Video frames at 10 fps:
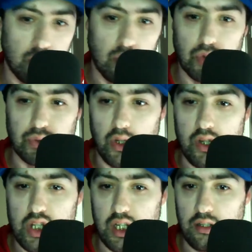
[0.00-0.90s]

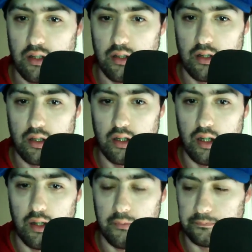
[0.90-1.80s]
watching.
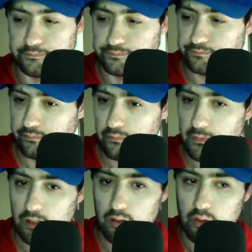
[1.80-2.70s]
Um,
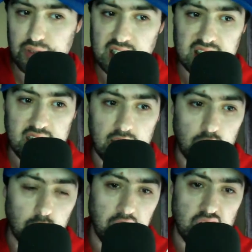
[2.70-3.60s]
Obviously,
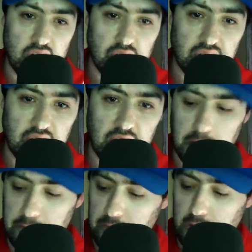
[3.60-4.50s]
technical issues. The
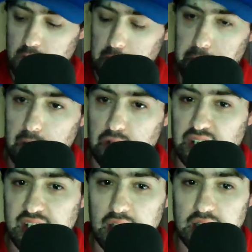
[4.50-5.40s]
computer
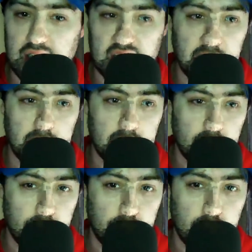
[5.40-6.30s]
decided to
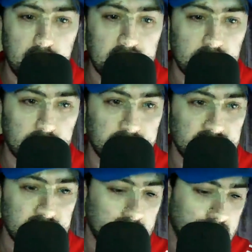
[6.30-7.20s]
freeze all of a
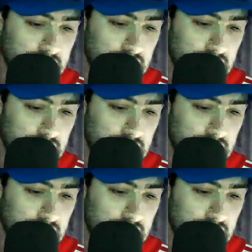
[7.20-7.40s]
sudden,